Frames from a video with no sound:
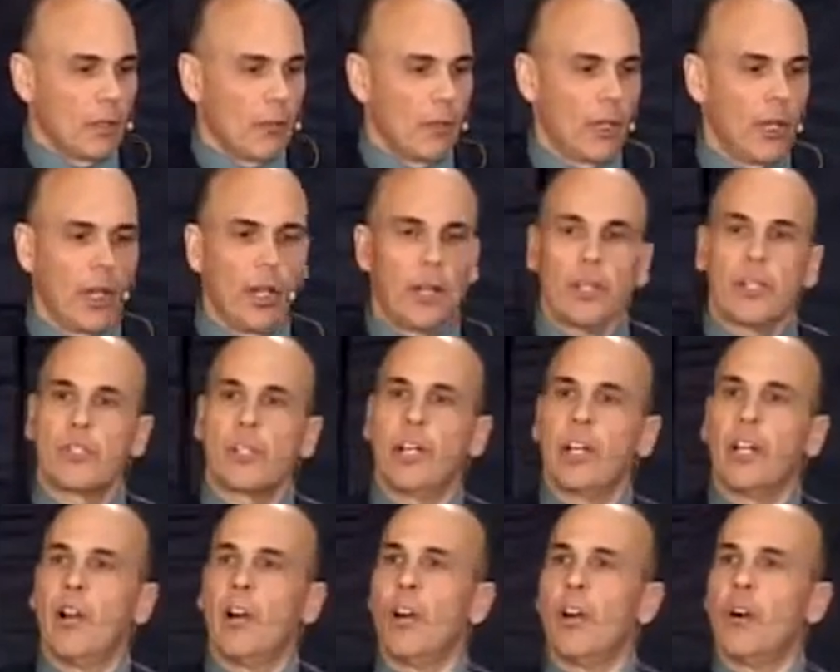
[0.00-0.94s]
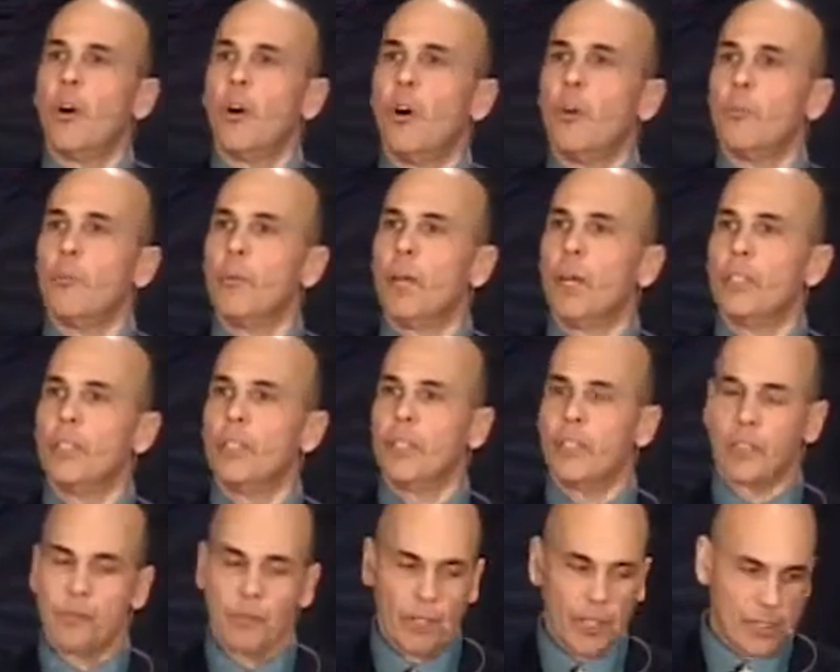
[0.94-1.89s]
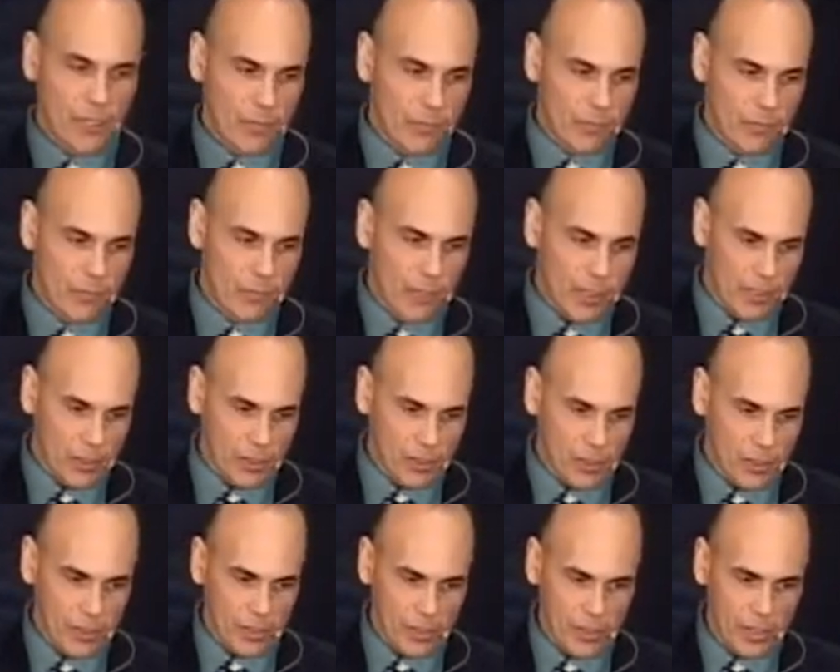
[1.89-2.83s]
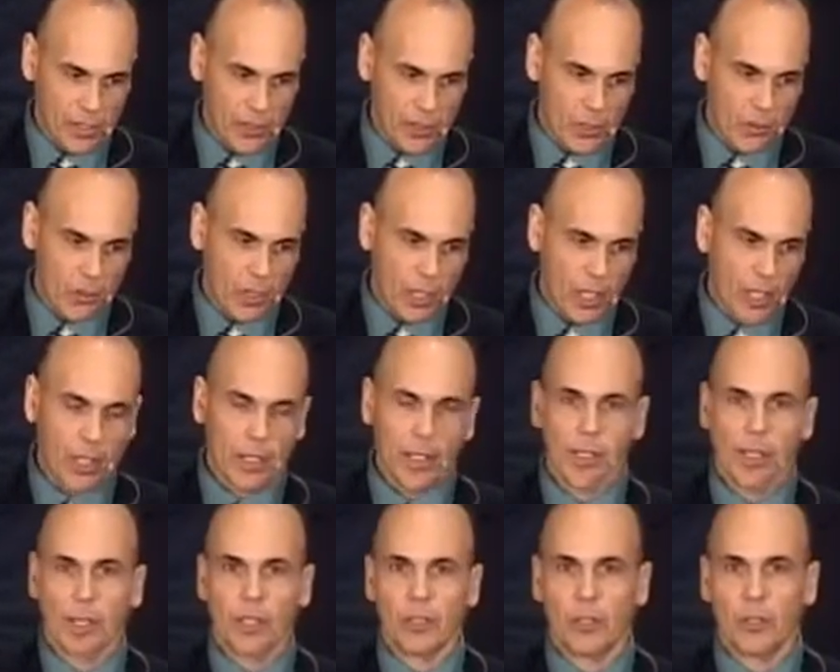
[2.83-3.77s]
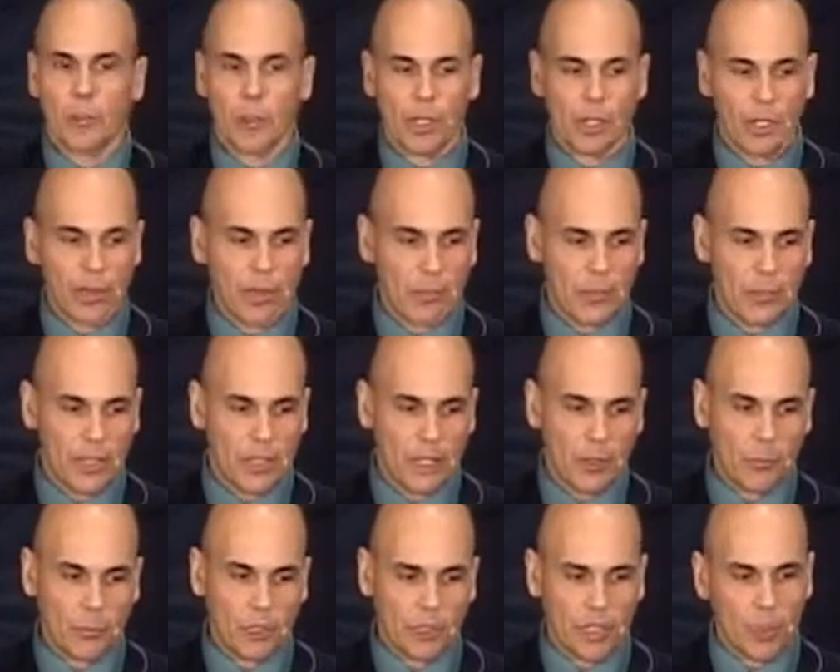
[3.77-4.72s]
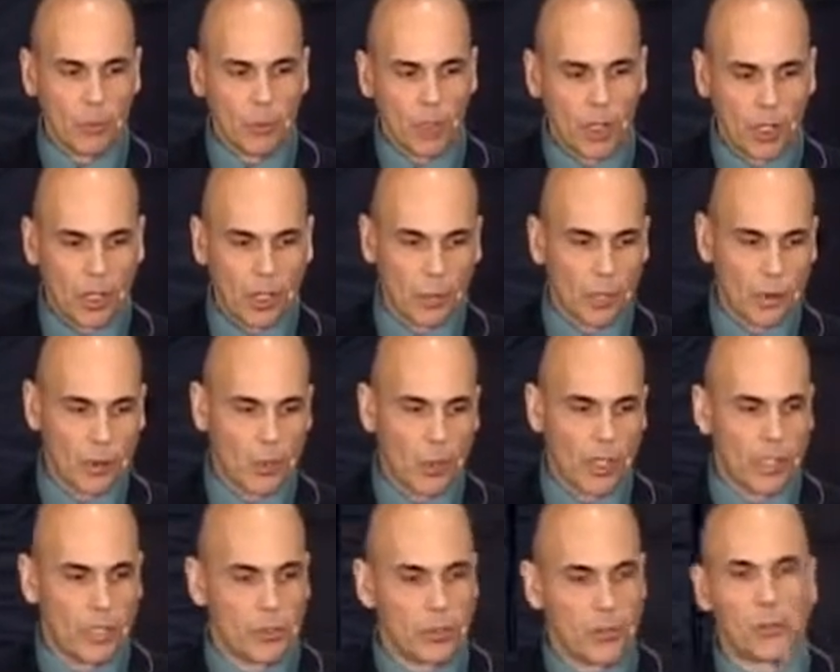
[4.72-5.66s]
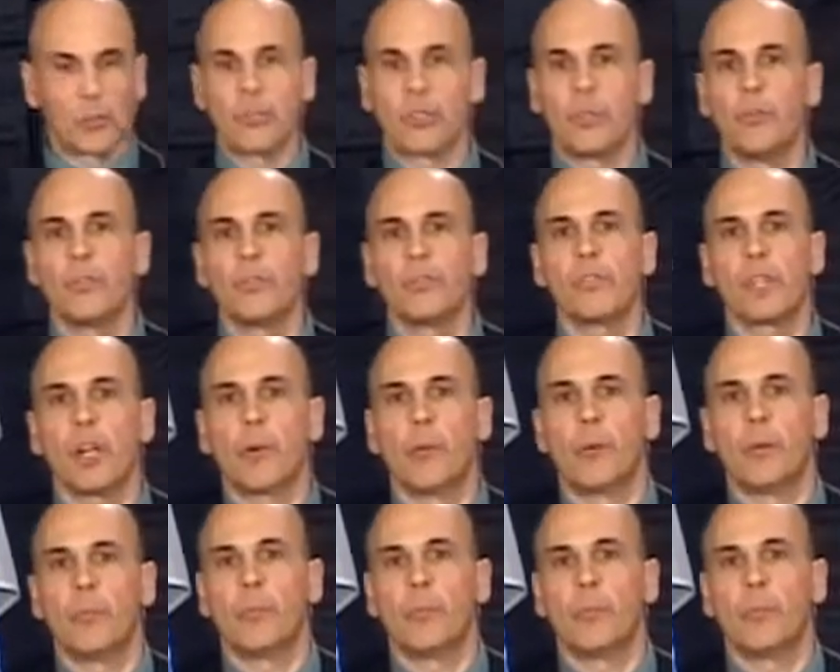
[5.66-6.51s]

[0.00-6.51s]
We actually are home to the Invasive Species Hit Squad, and in 2013 we did welcome 22 students that were